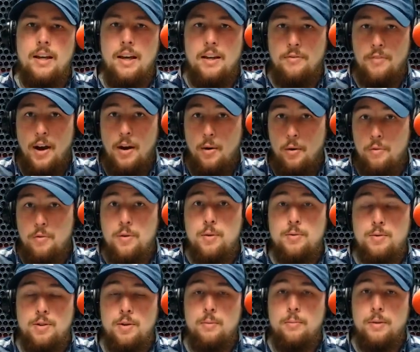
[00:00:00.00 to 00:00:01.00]
if i
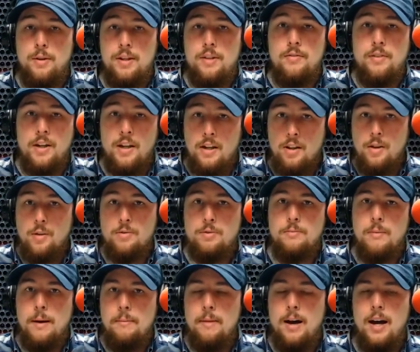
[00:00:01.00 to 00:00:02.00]
refuse to believe it and close
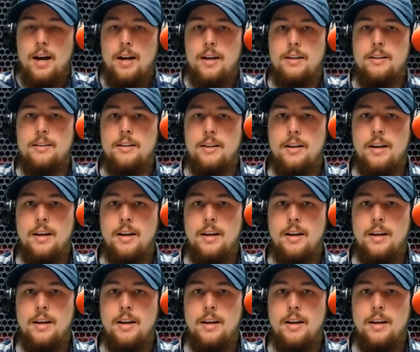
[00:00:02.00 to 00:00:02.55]
my mind